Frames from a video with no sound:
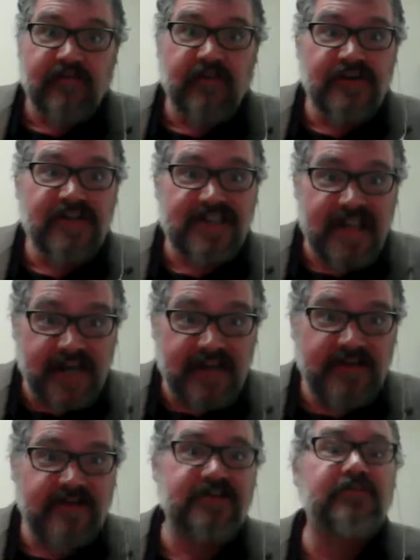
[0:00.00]
a
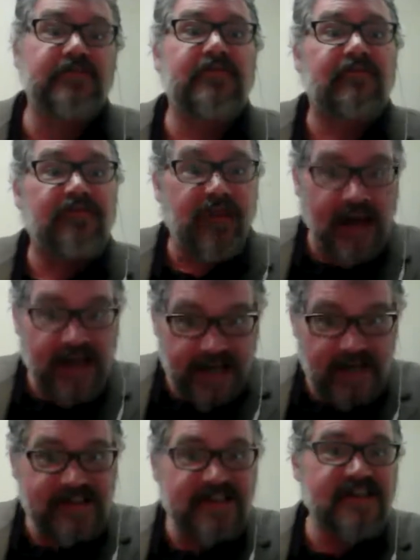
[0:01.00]
state to
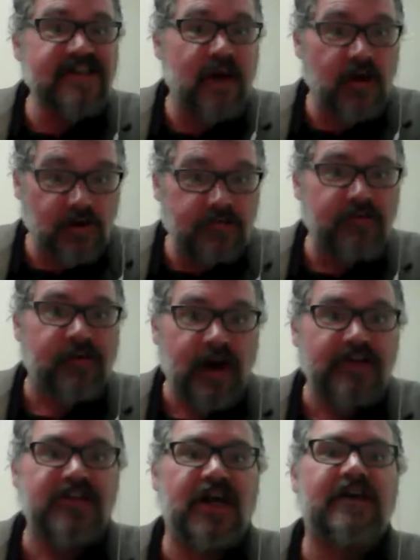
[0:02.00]
finance its own
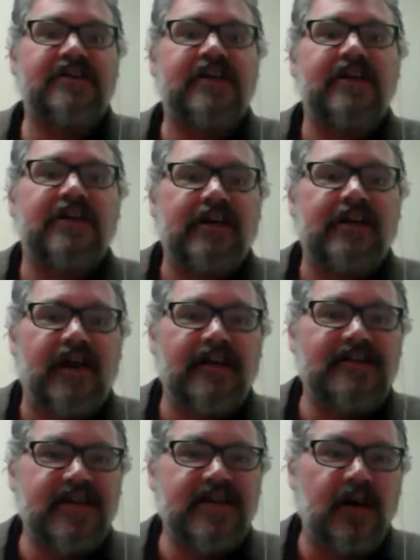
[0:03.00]
projects.
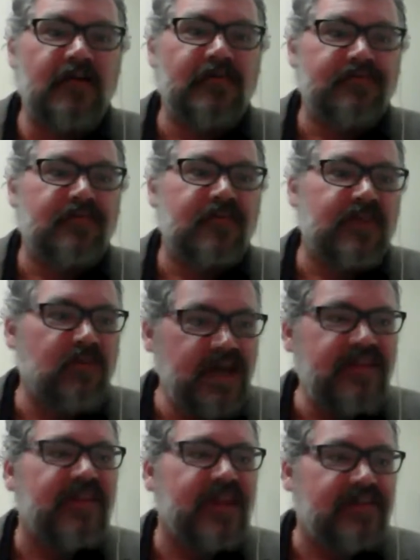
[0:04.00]
And so we
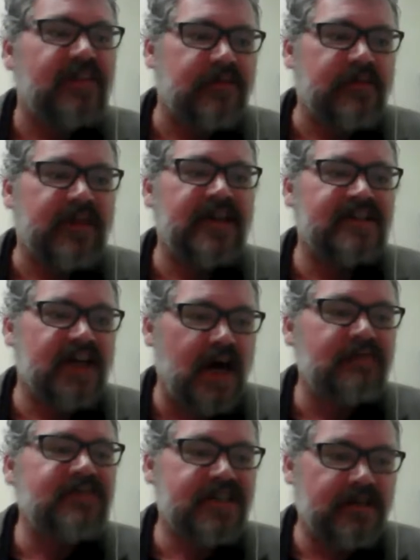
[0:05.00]
think that the biggest
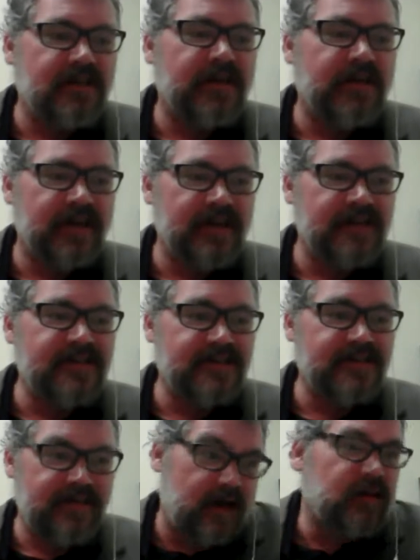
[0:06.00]
obstacle
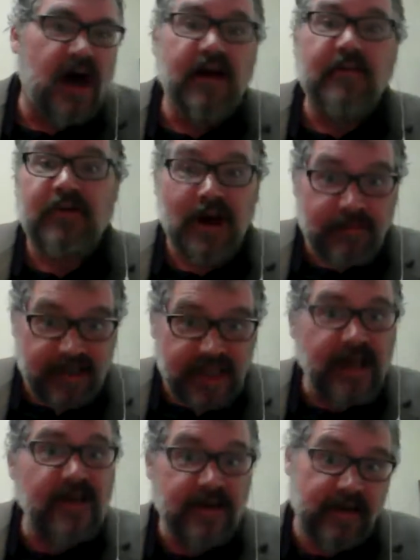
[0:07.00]
is a lot of
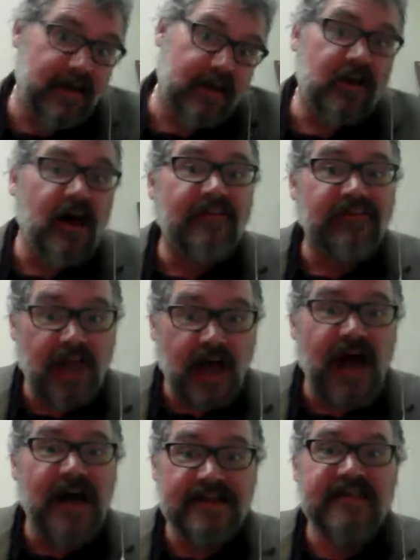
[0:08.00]
propaganda and a lot of
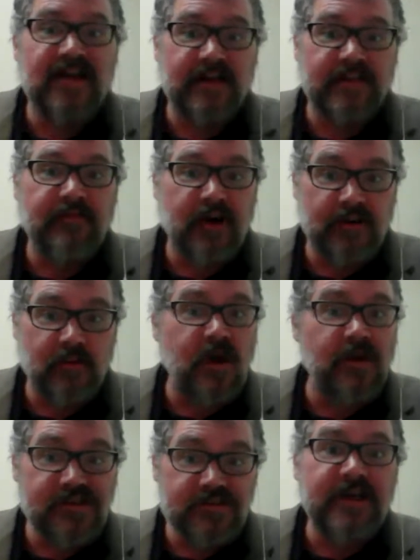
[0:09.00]
lies on the part of
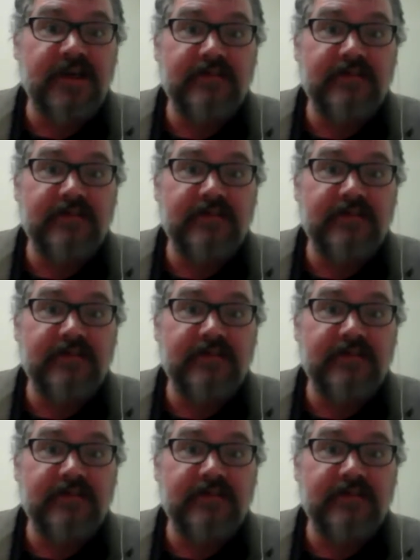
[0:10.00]
Wall Street.